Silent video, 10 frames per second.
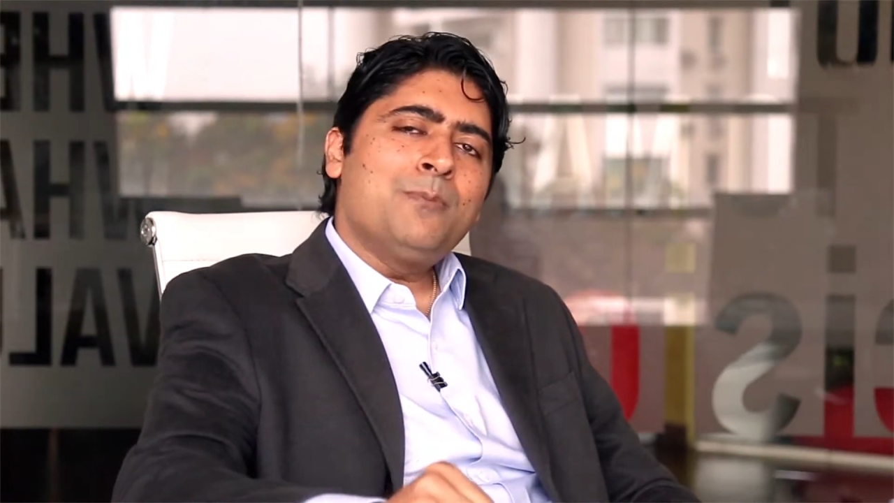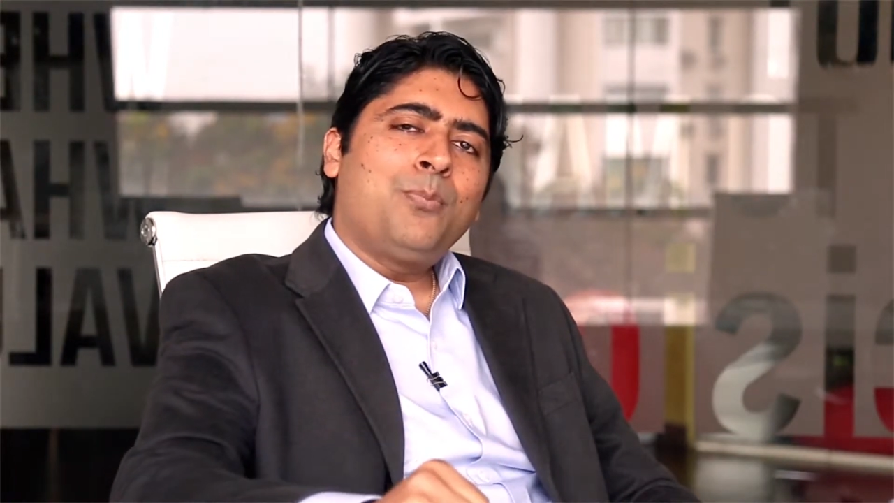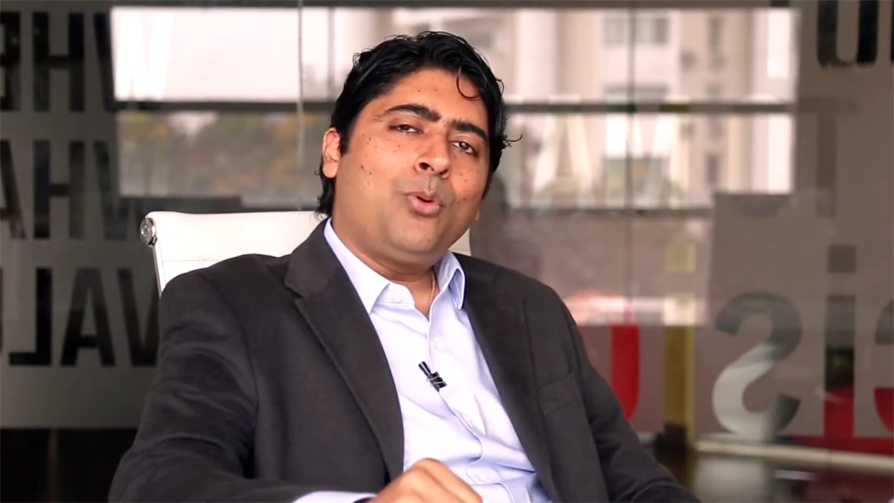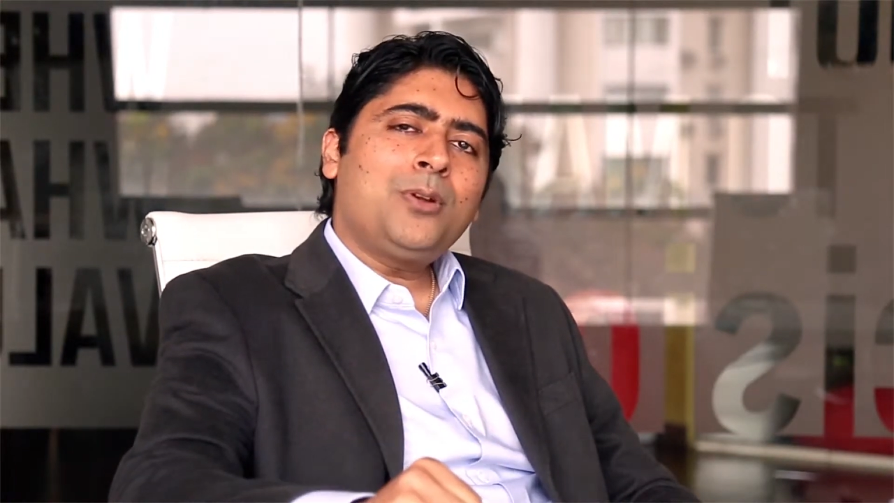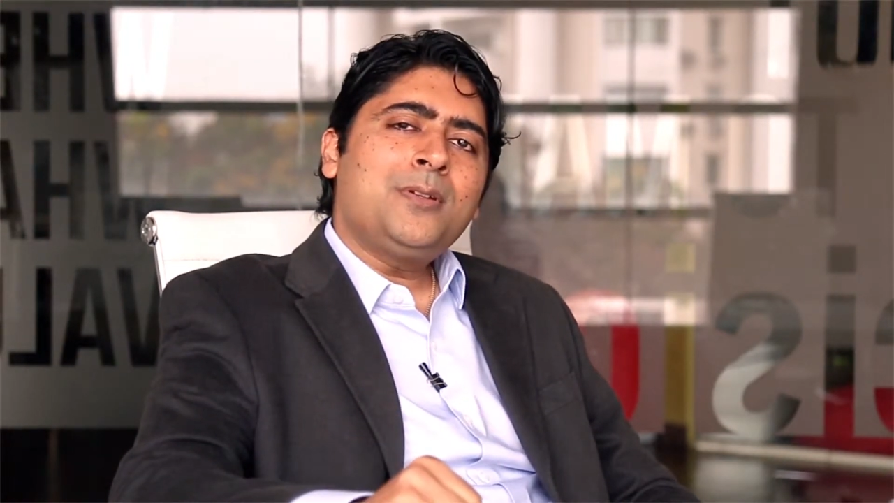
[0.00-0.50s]

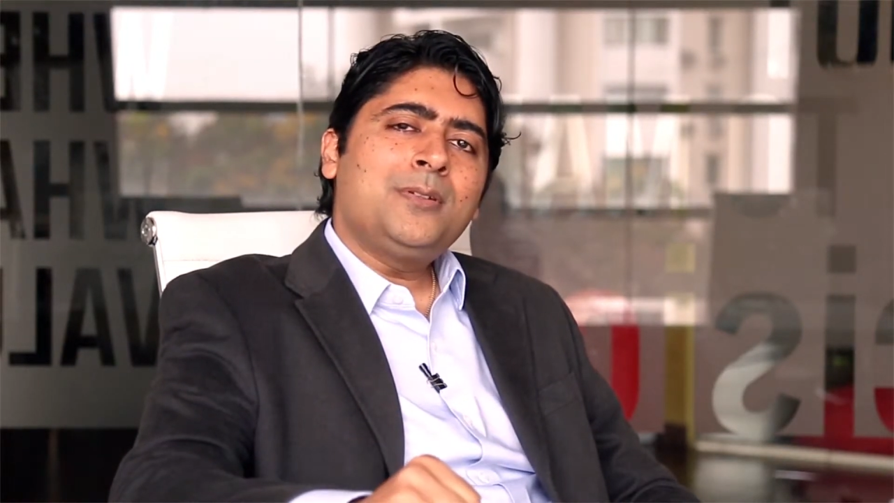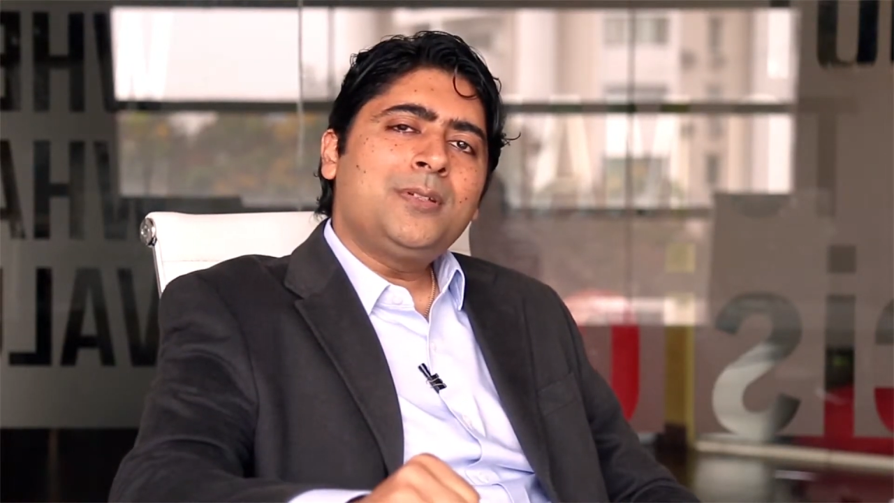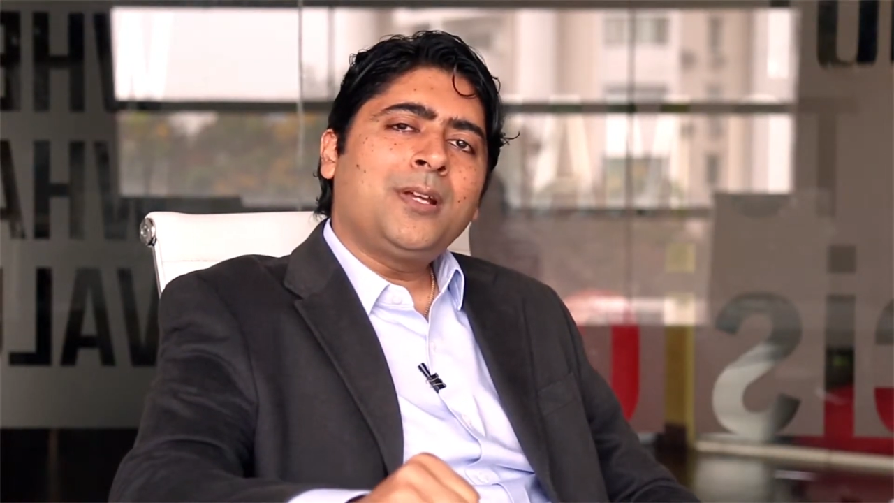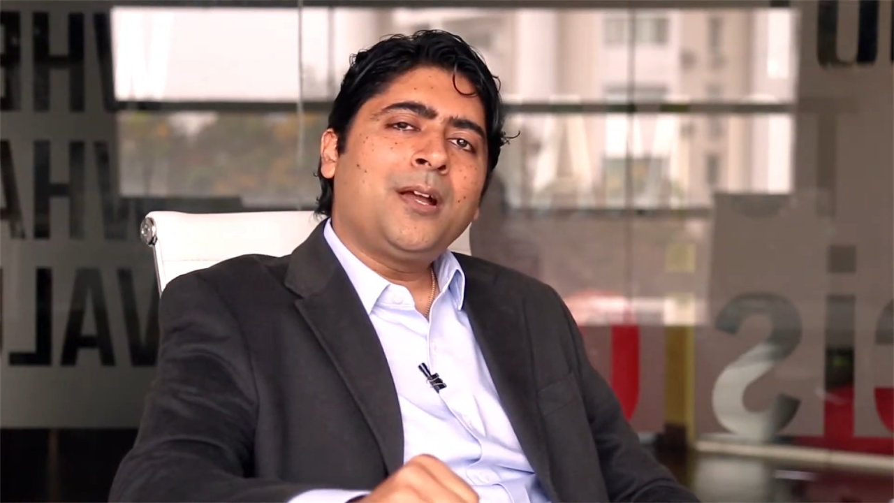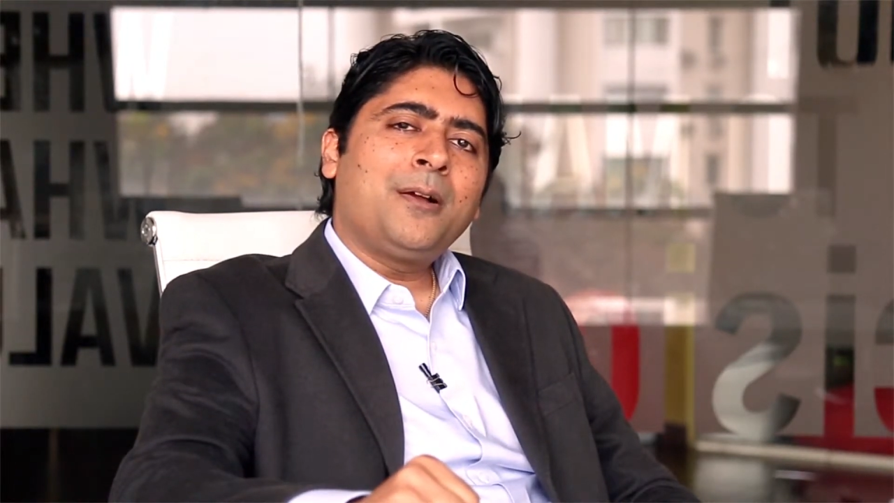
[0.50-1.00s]

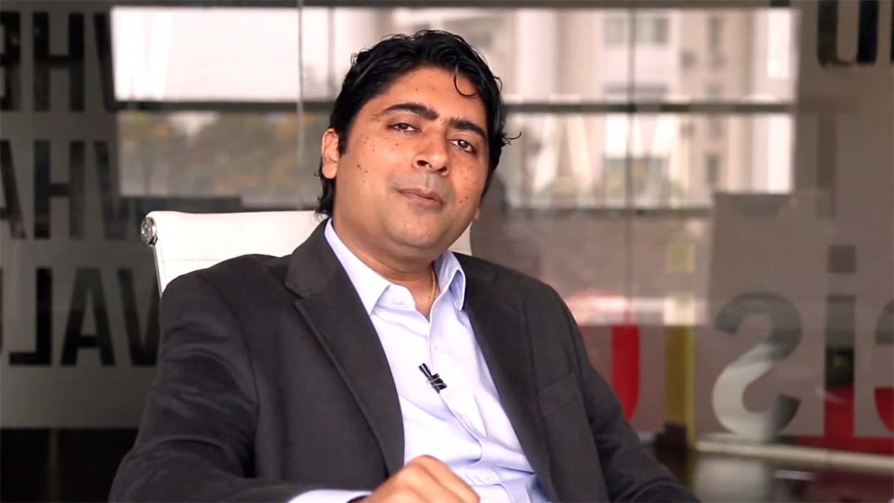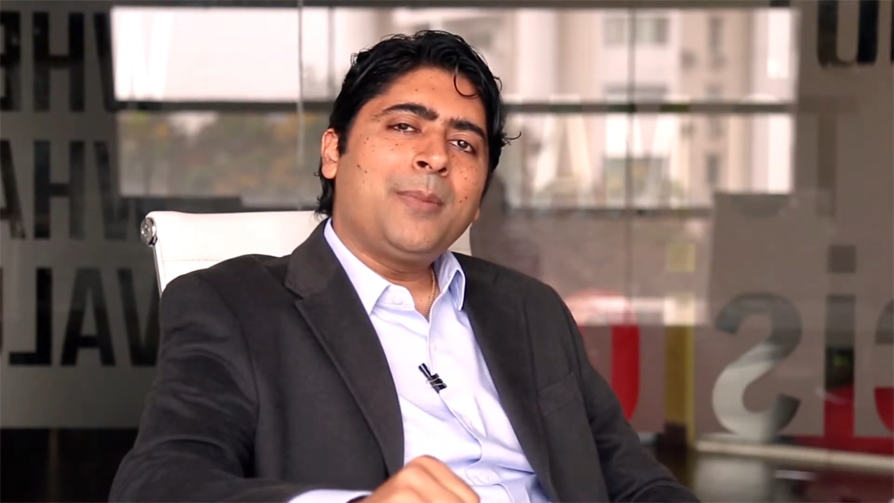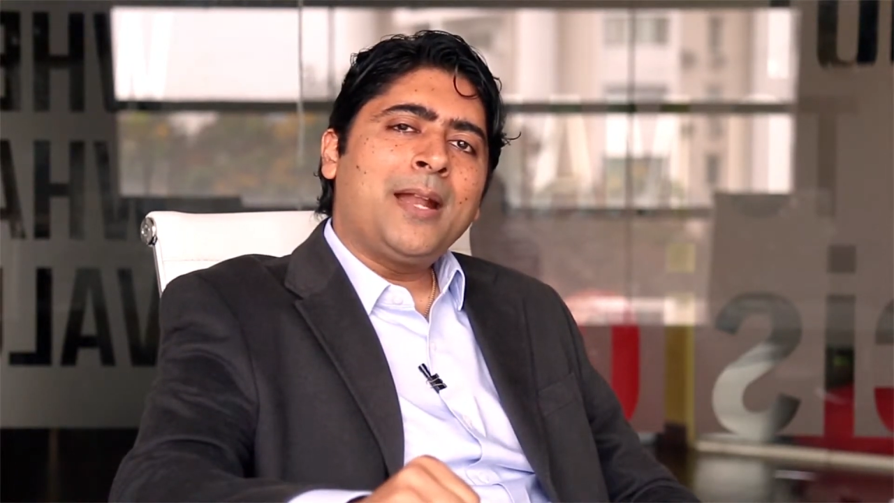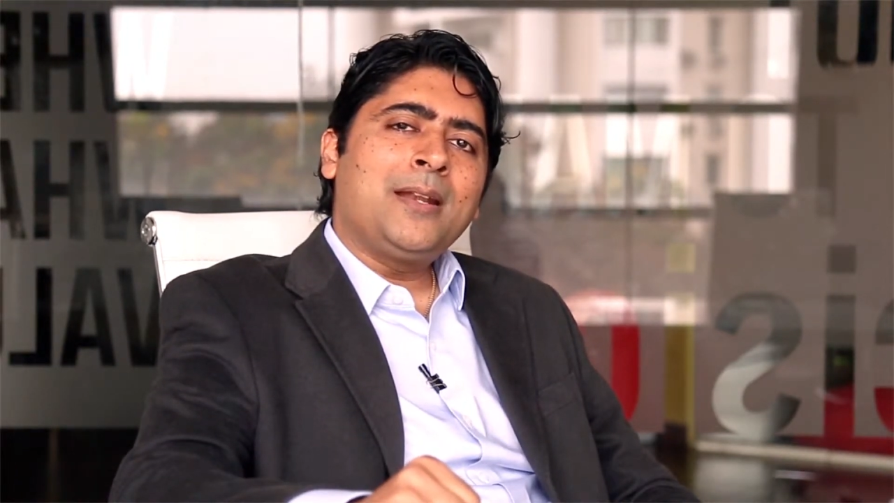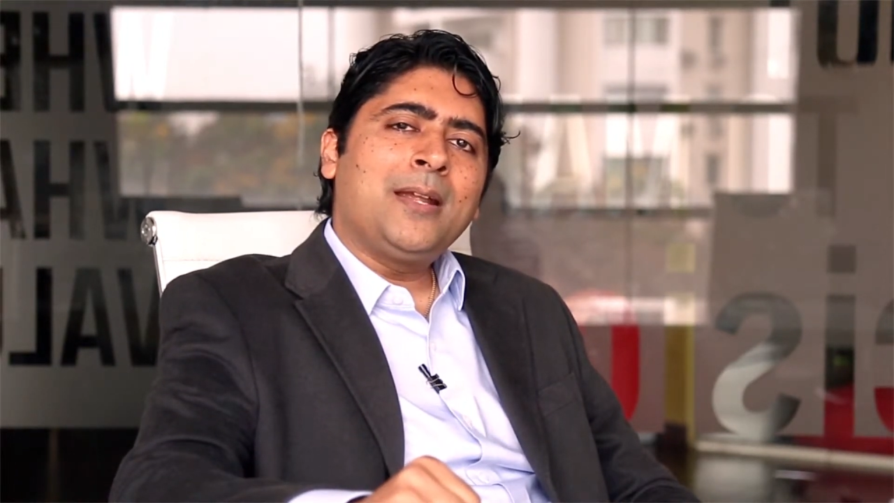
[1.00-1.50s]
important
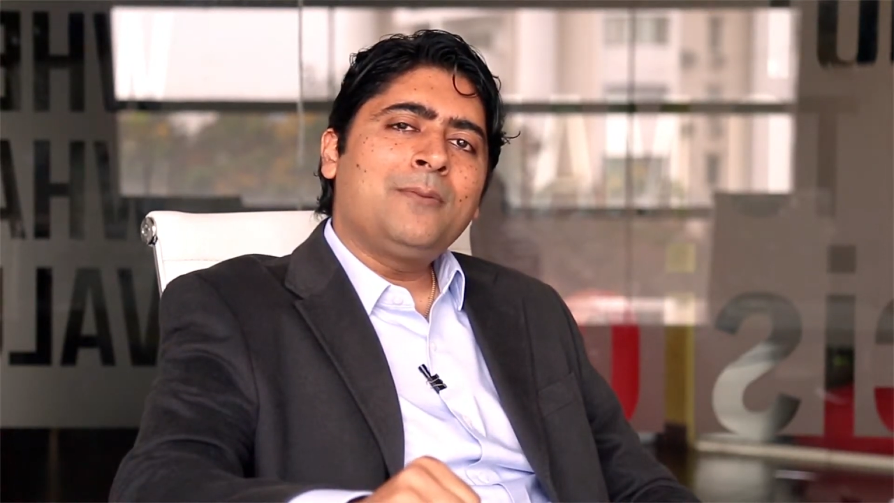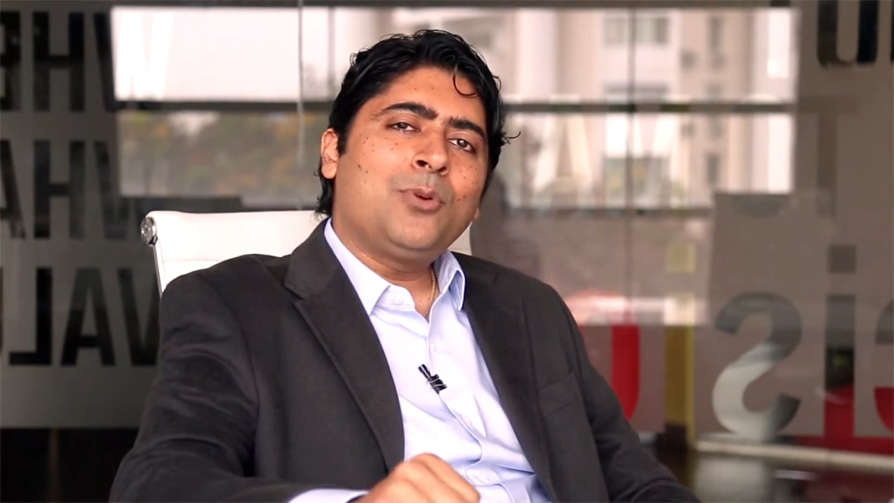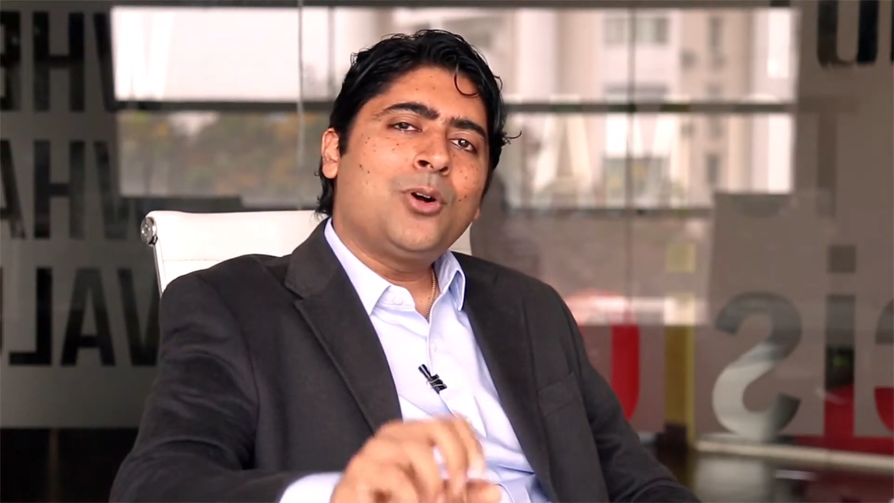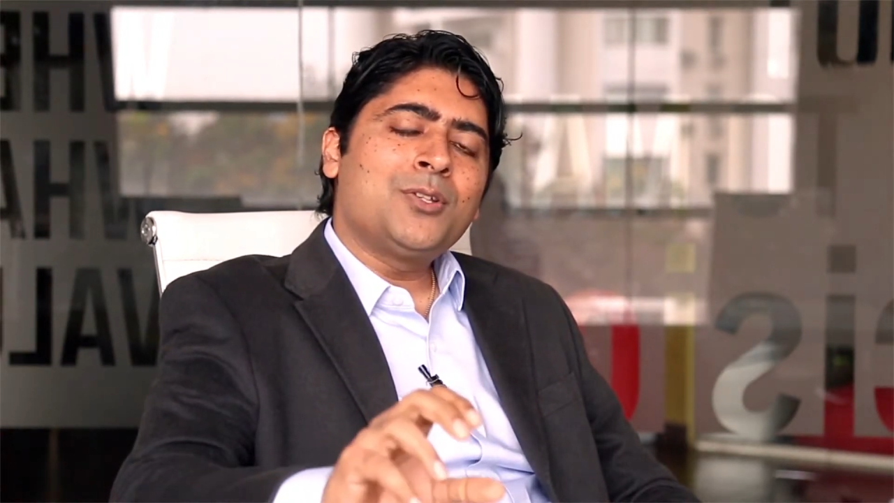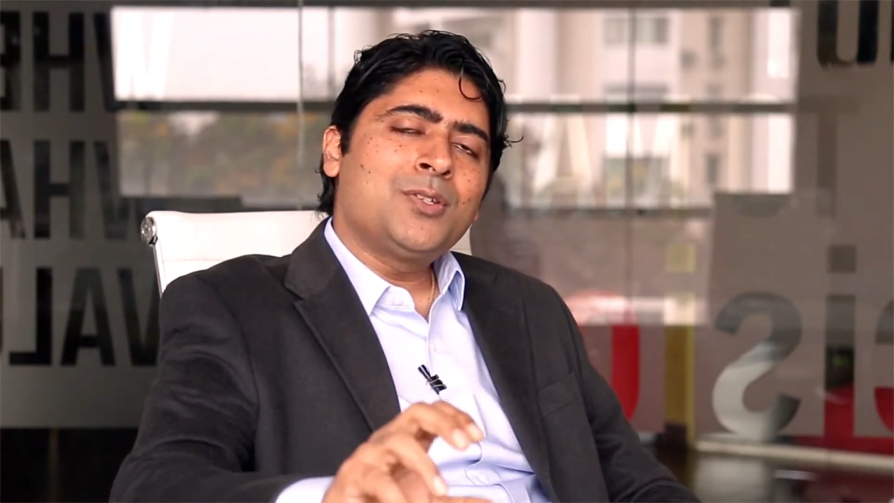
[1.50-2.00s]
mandate,
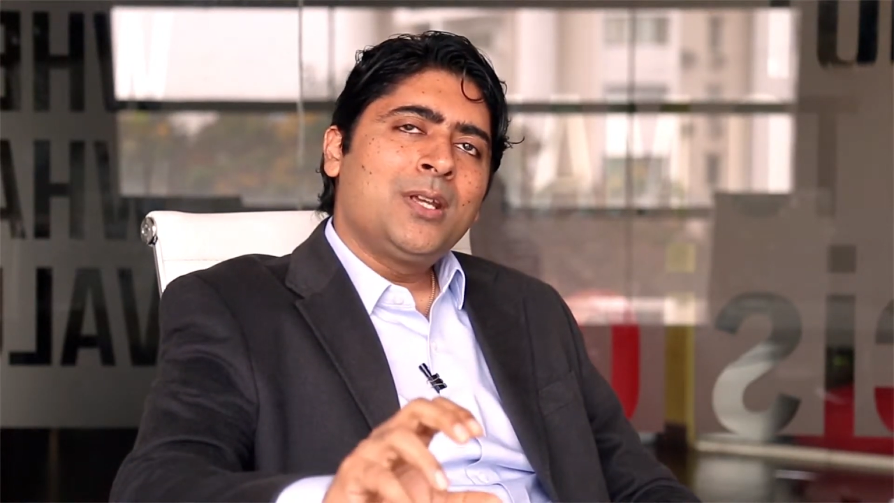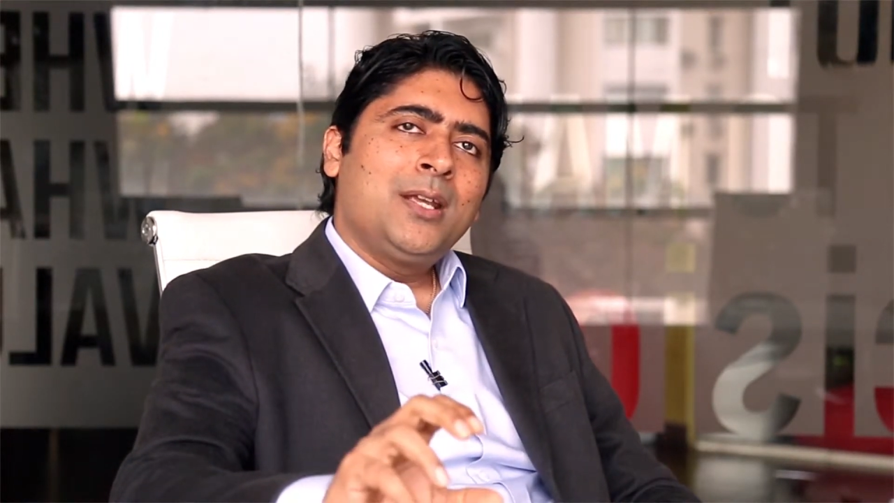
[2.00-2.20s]
was